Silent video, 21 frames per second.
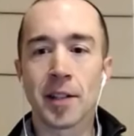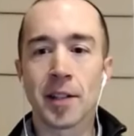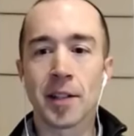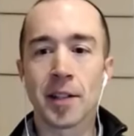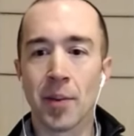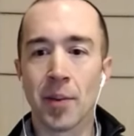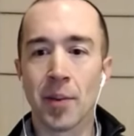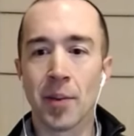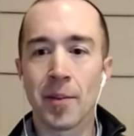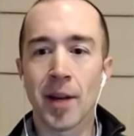but
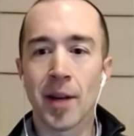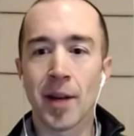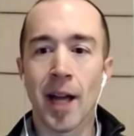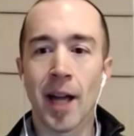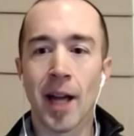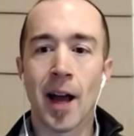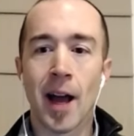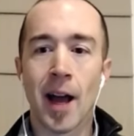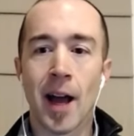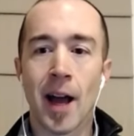I mean, I,
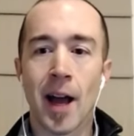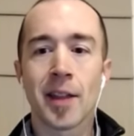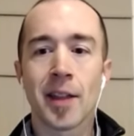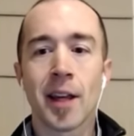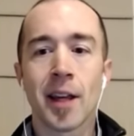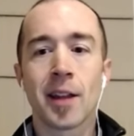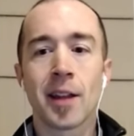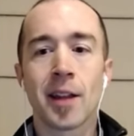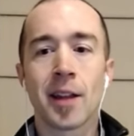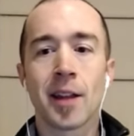I think
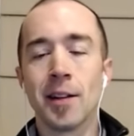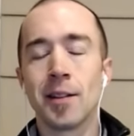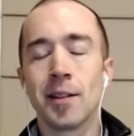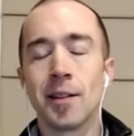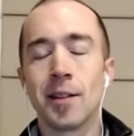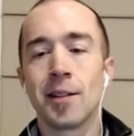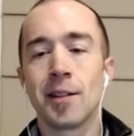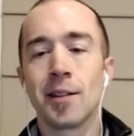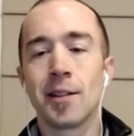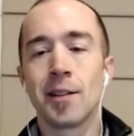that
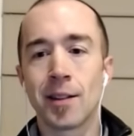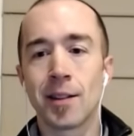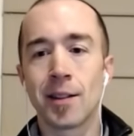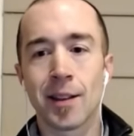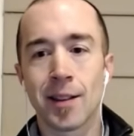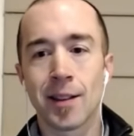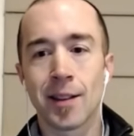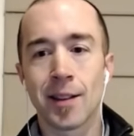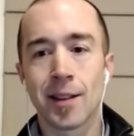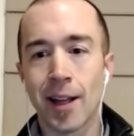
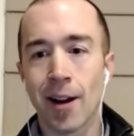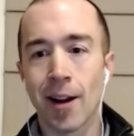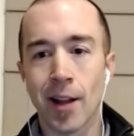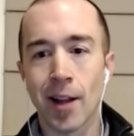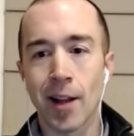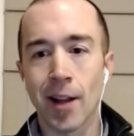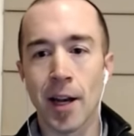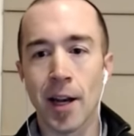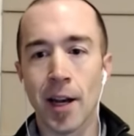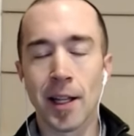the Carolina
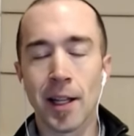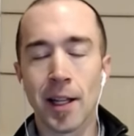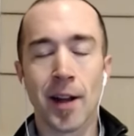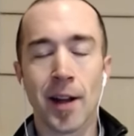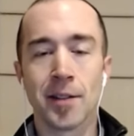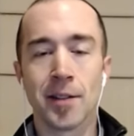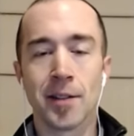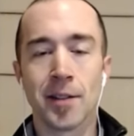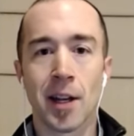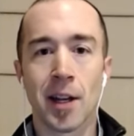defense
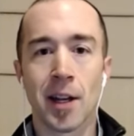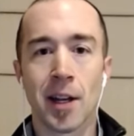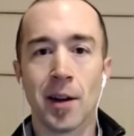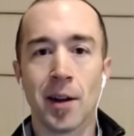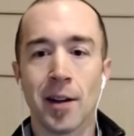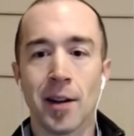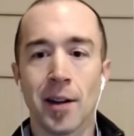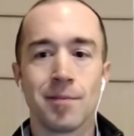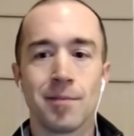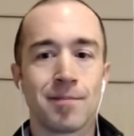is going
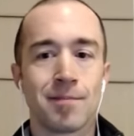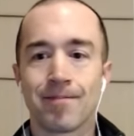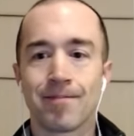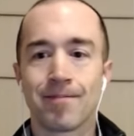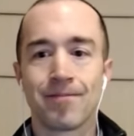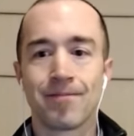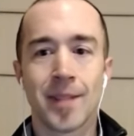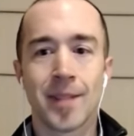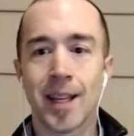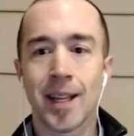to,
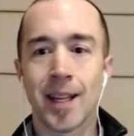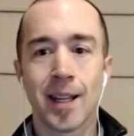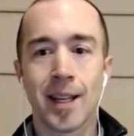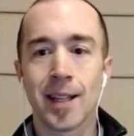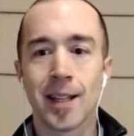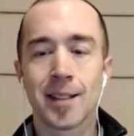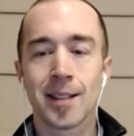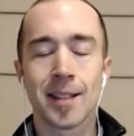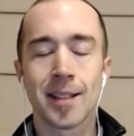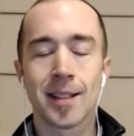
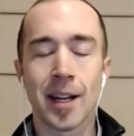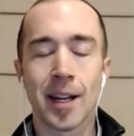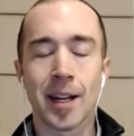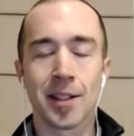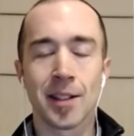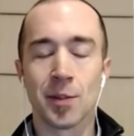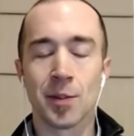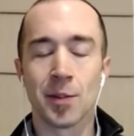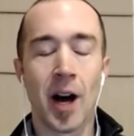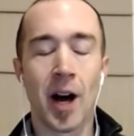it's not a good
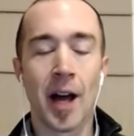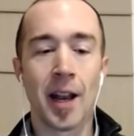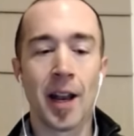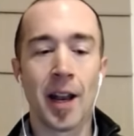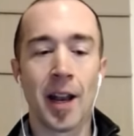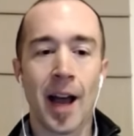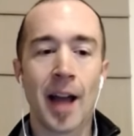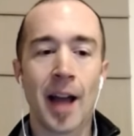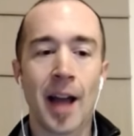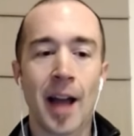spot.
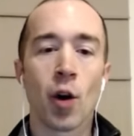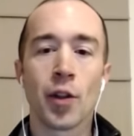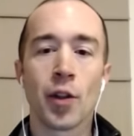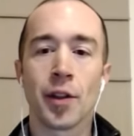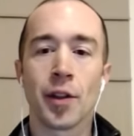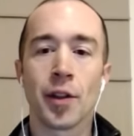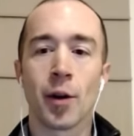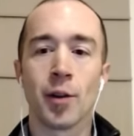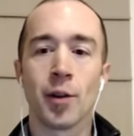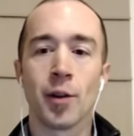I, I know that
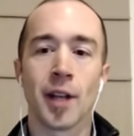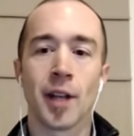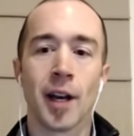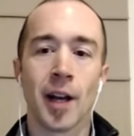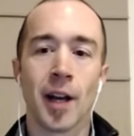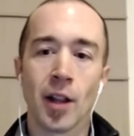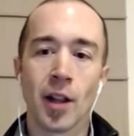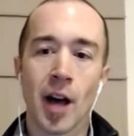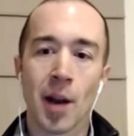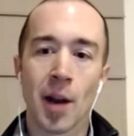there was a,
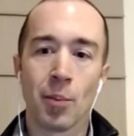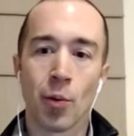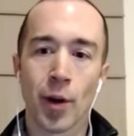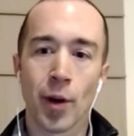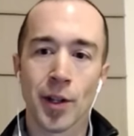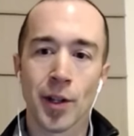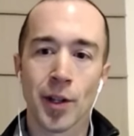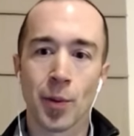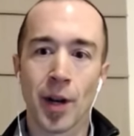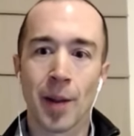a lot of
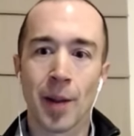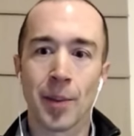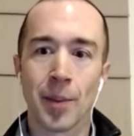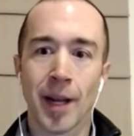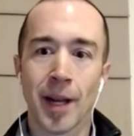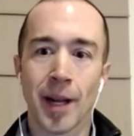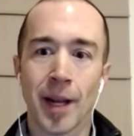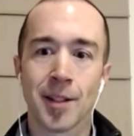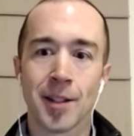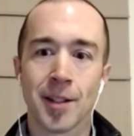points put up
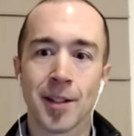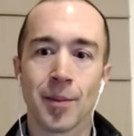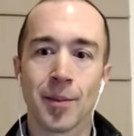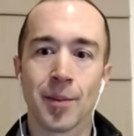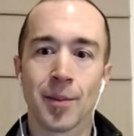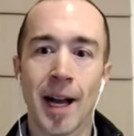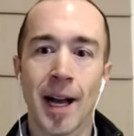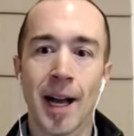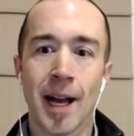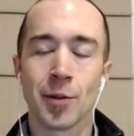against them
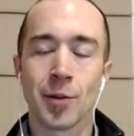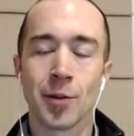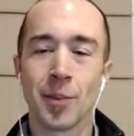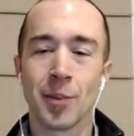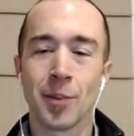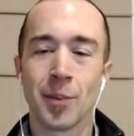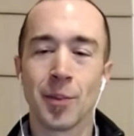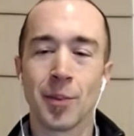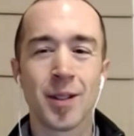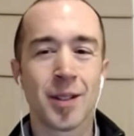last week, but that
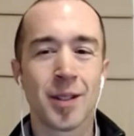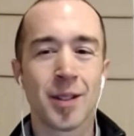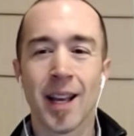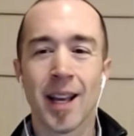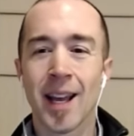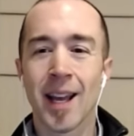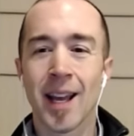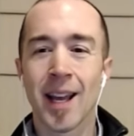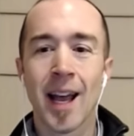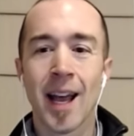was,
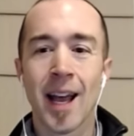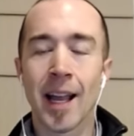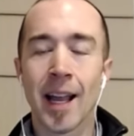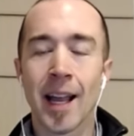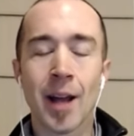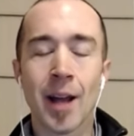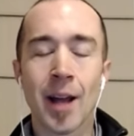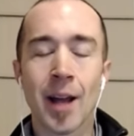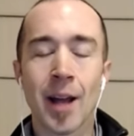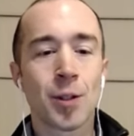you know, that
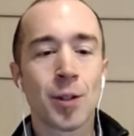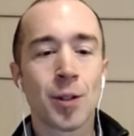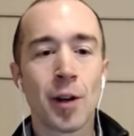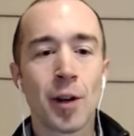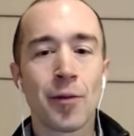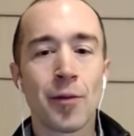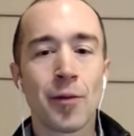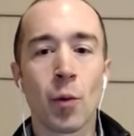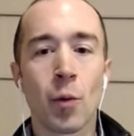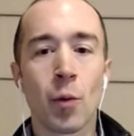was sort of
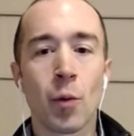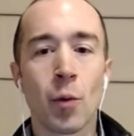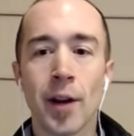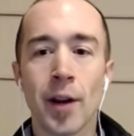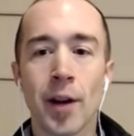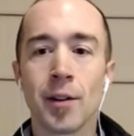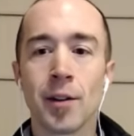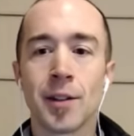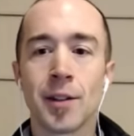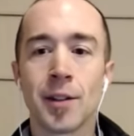a
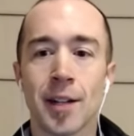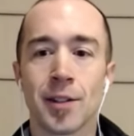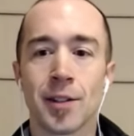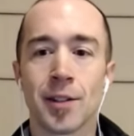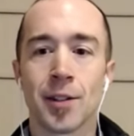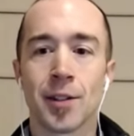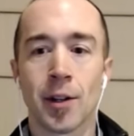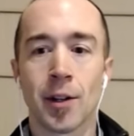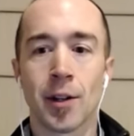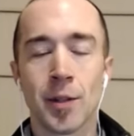weird set of
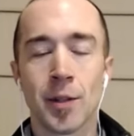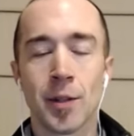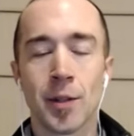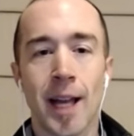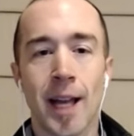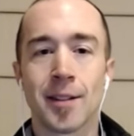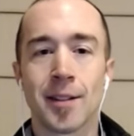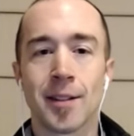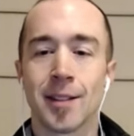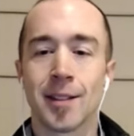
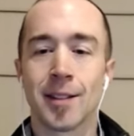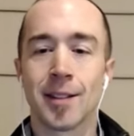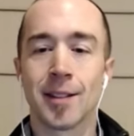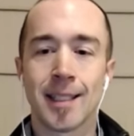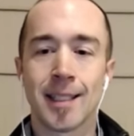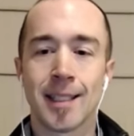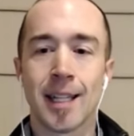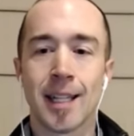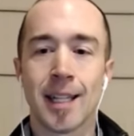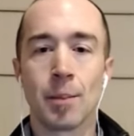circumstances. The Giants
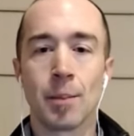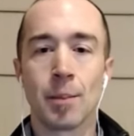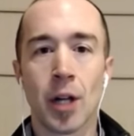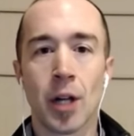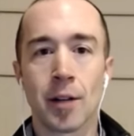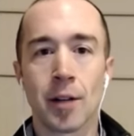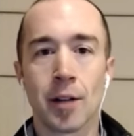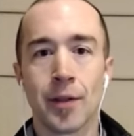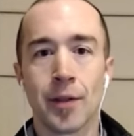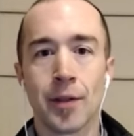got a
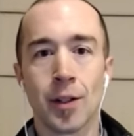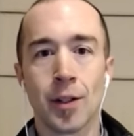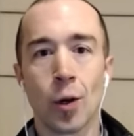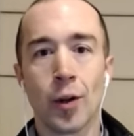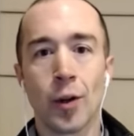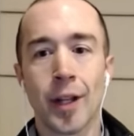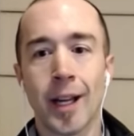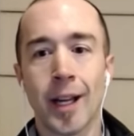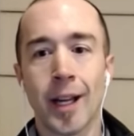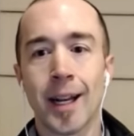blocked field goal,
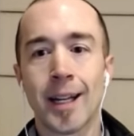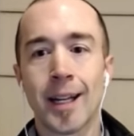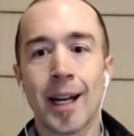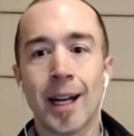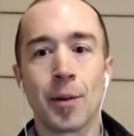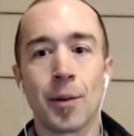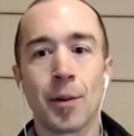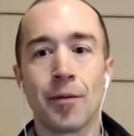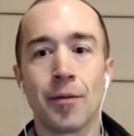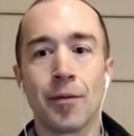they got a
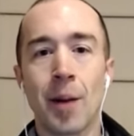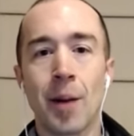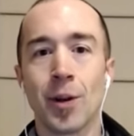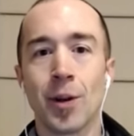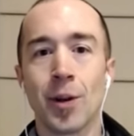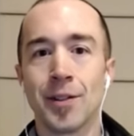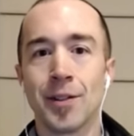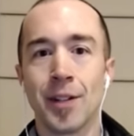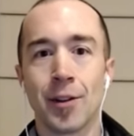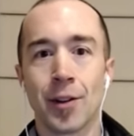couple
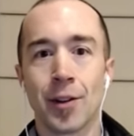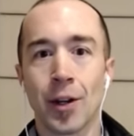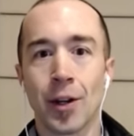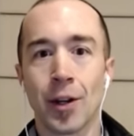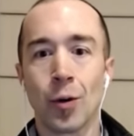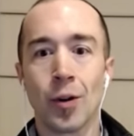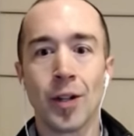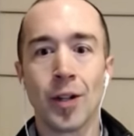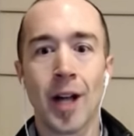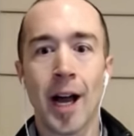fumbles near the
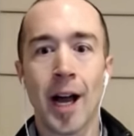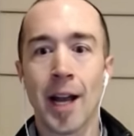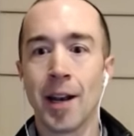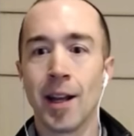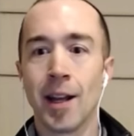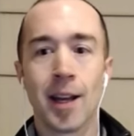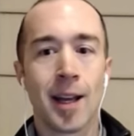goal line.